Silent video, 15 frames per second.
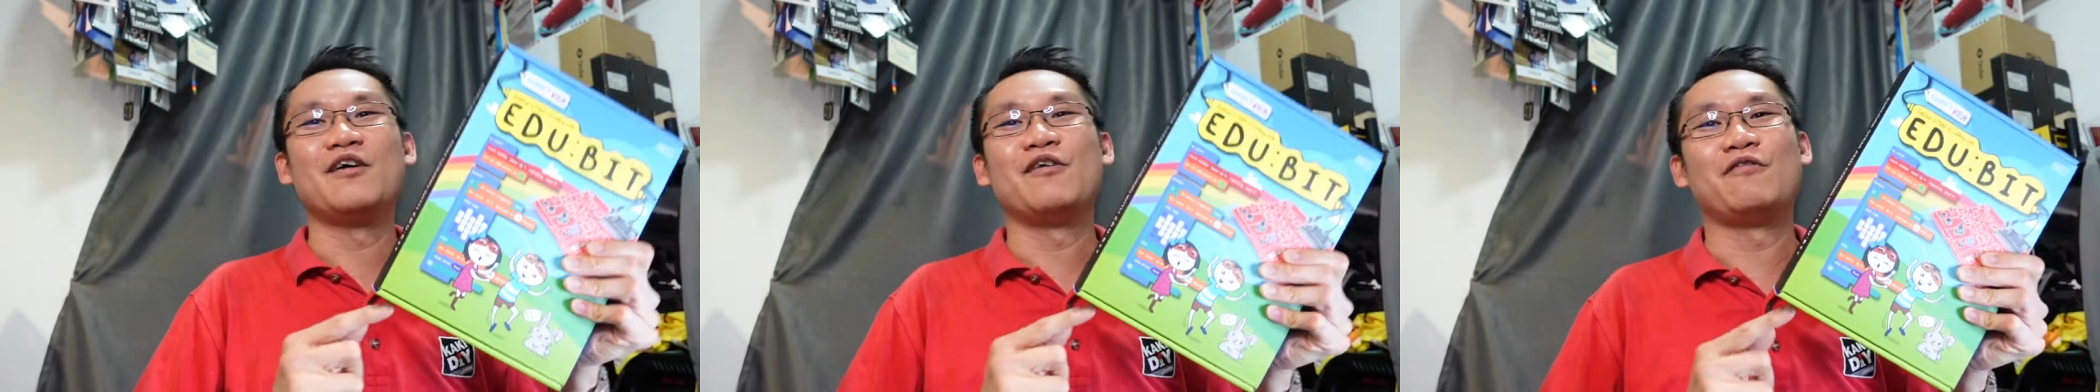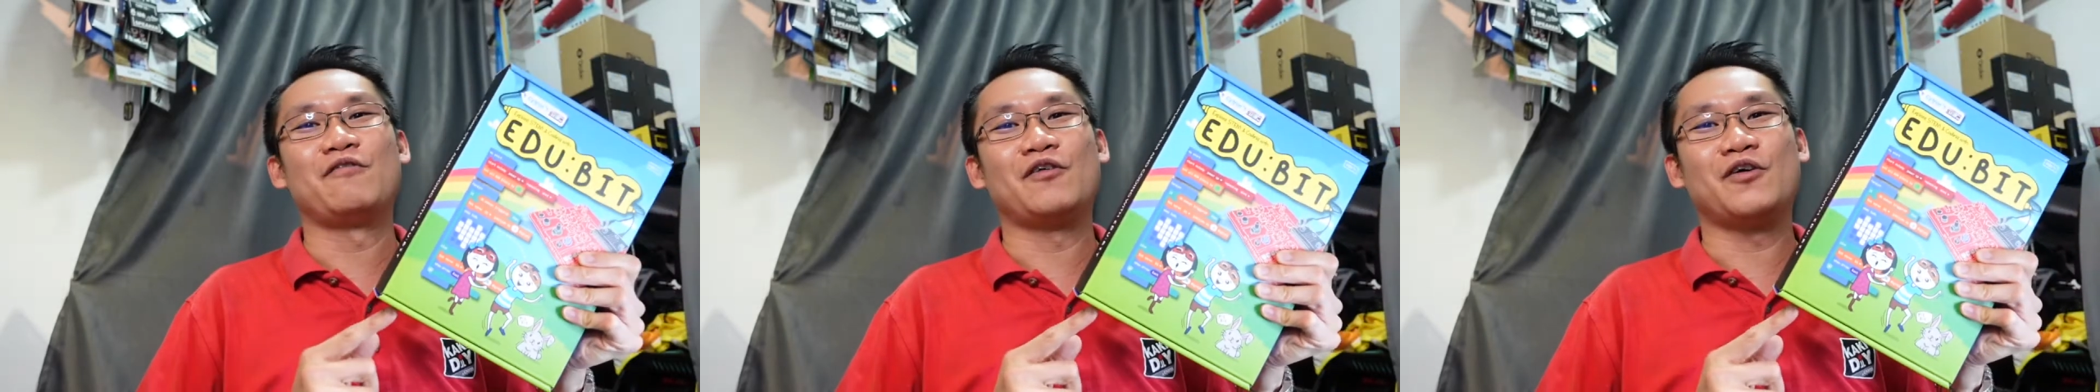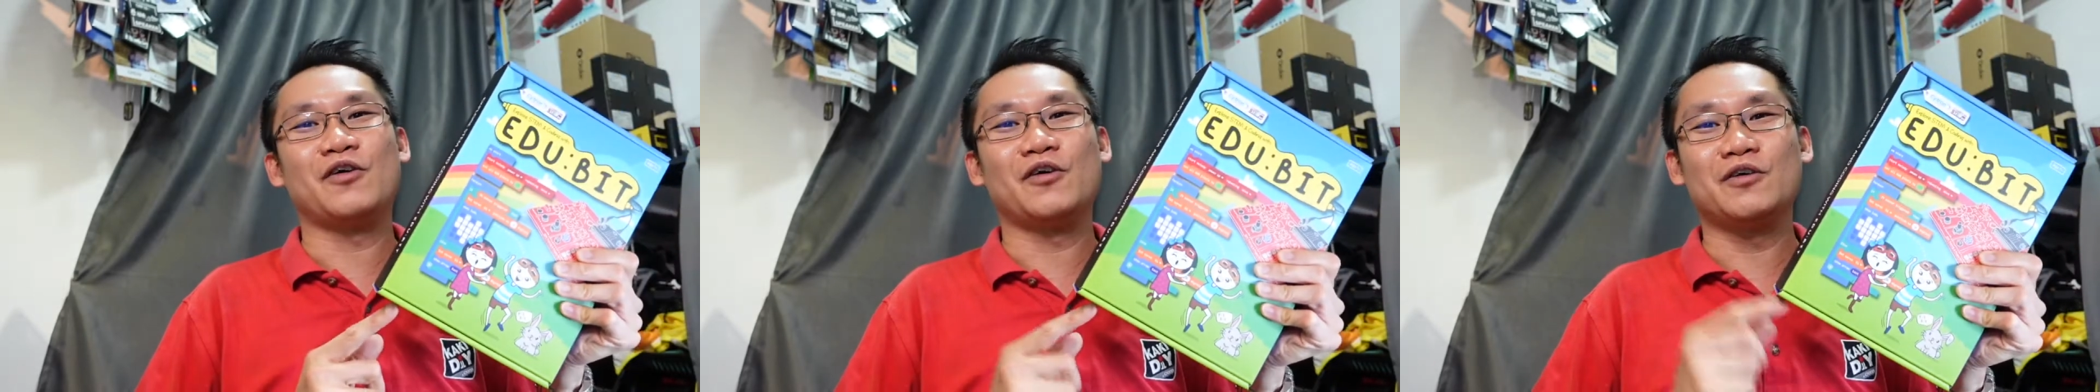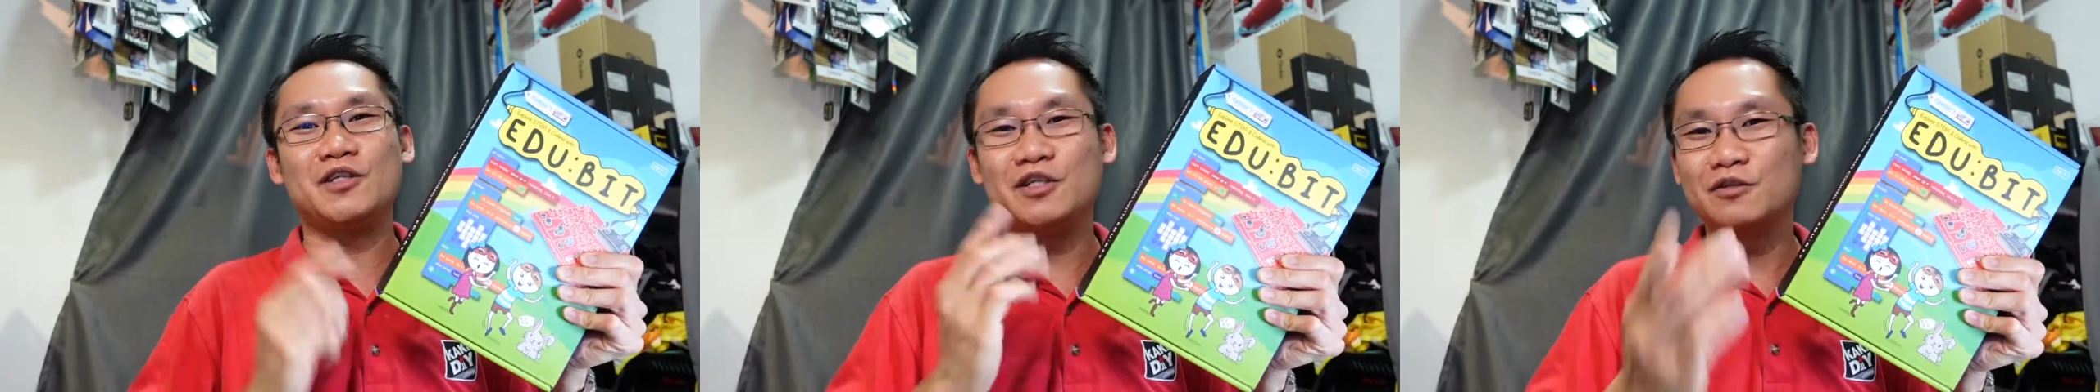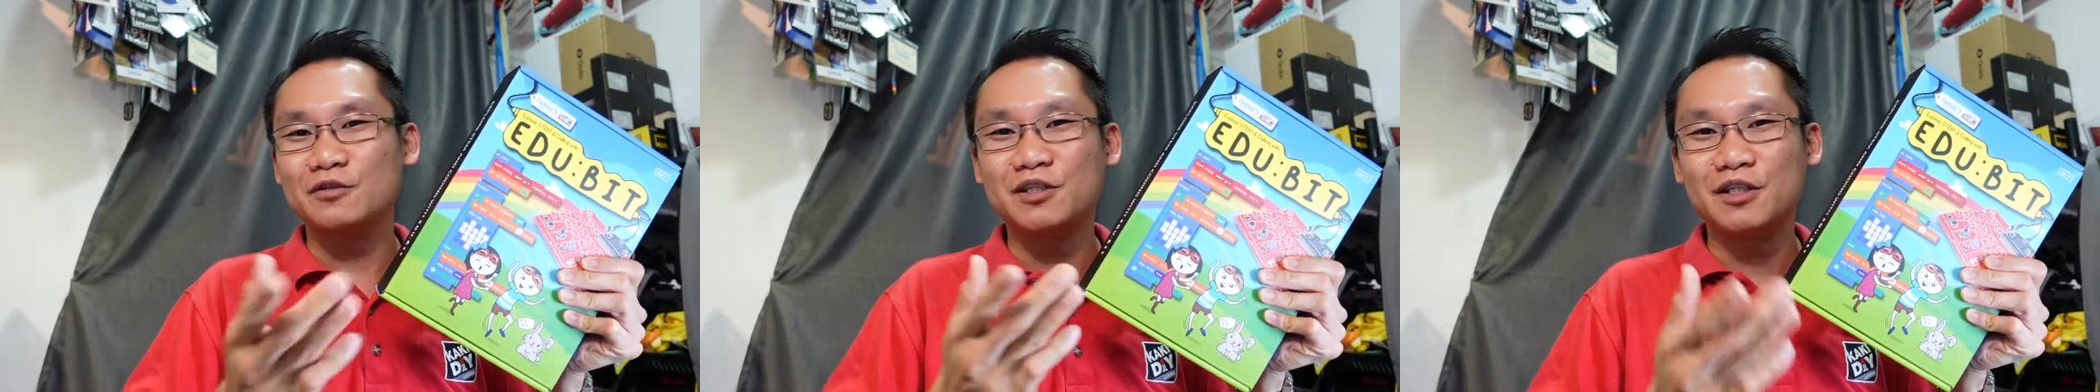for
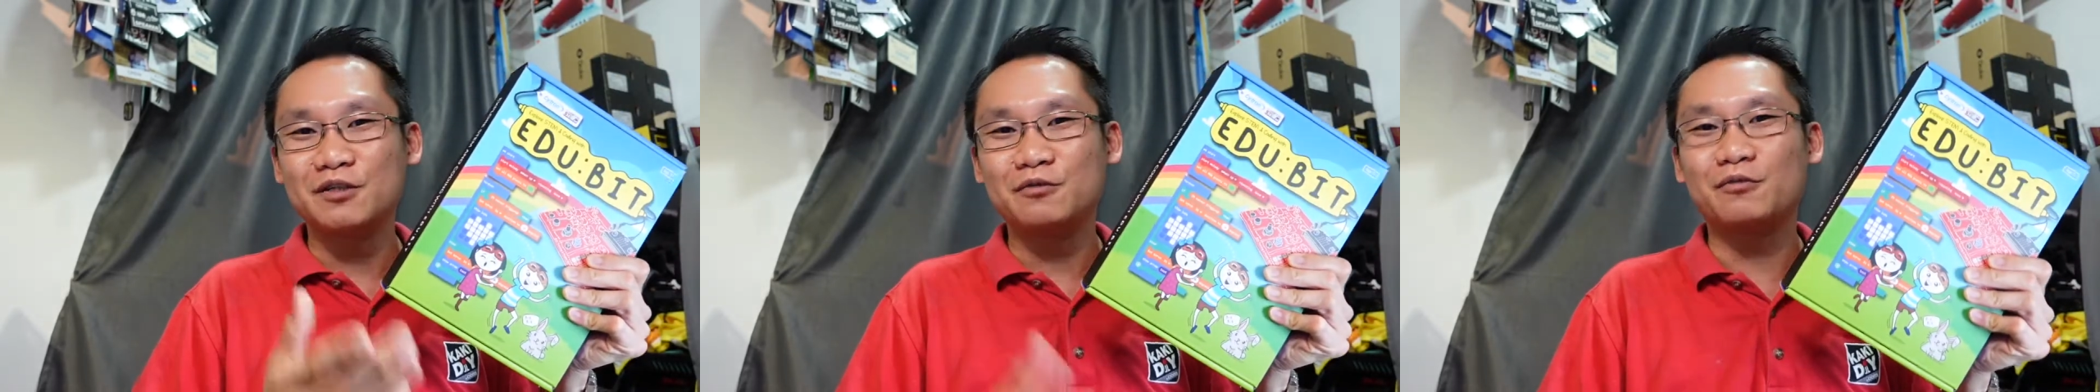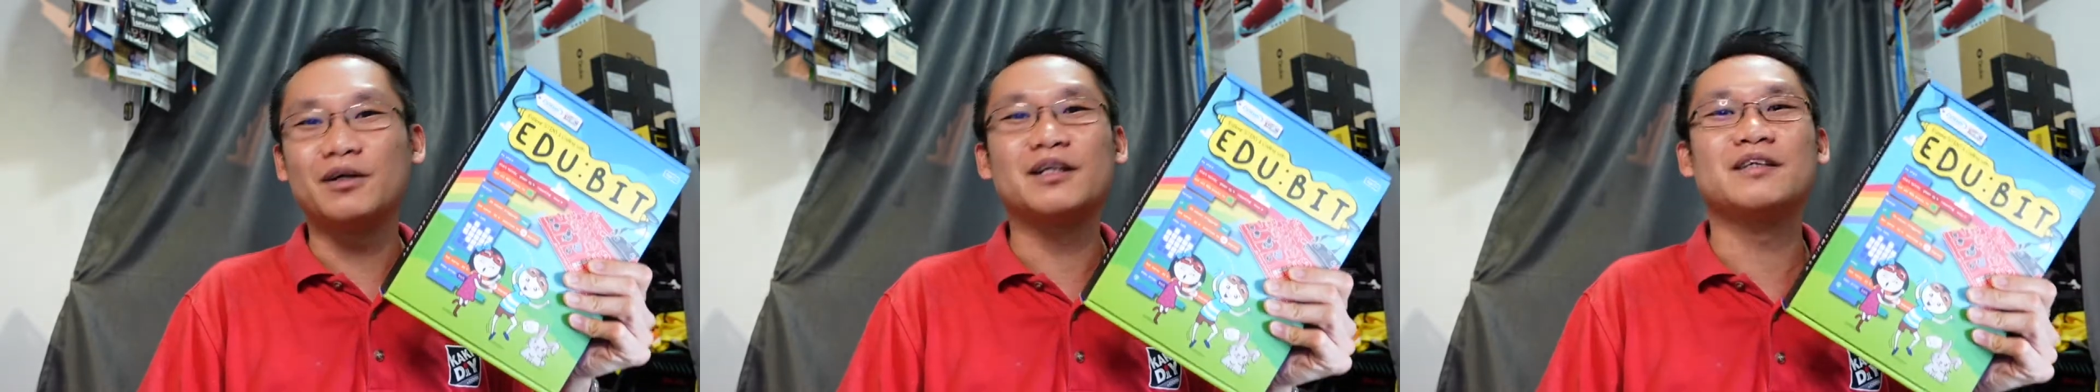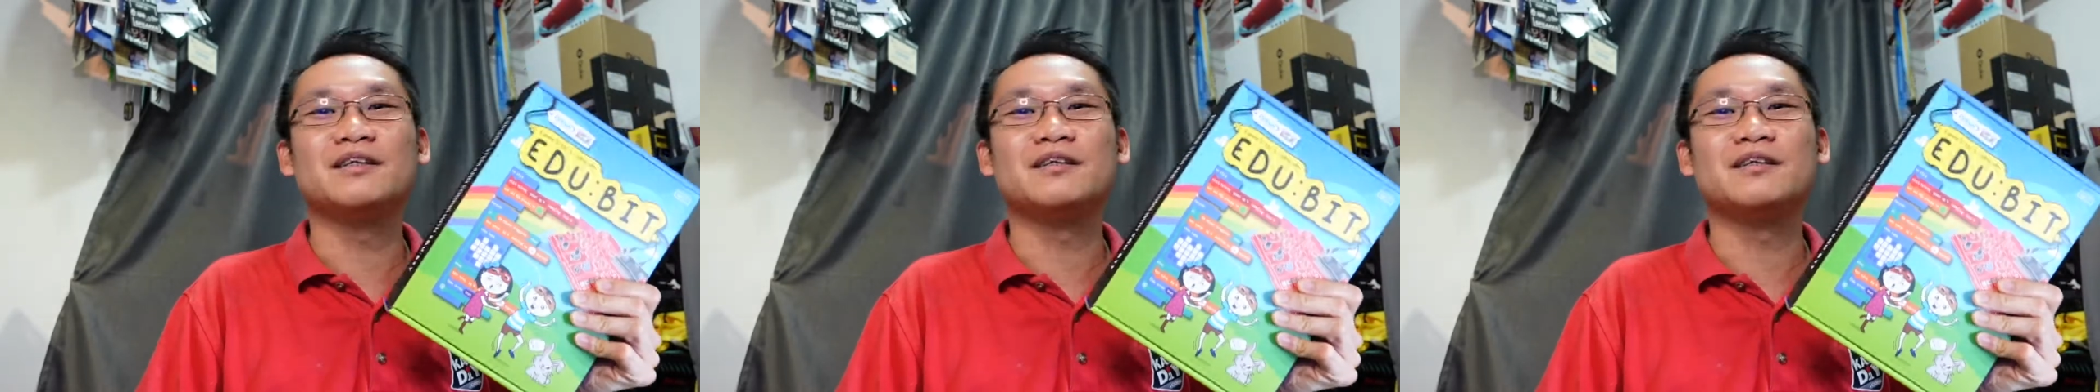children who wanted